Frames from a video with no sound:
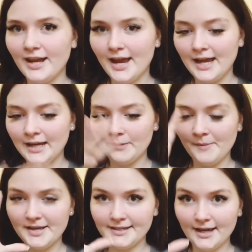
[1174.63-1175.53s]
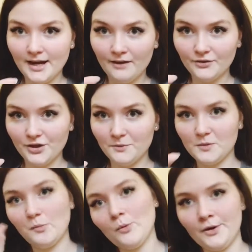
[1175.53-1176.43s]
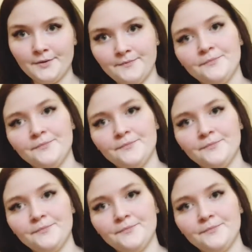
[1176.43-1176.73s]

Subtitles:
and my son after he was born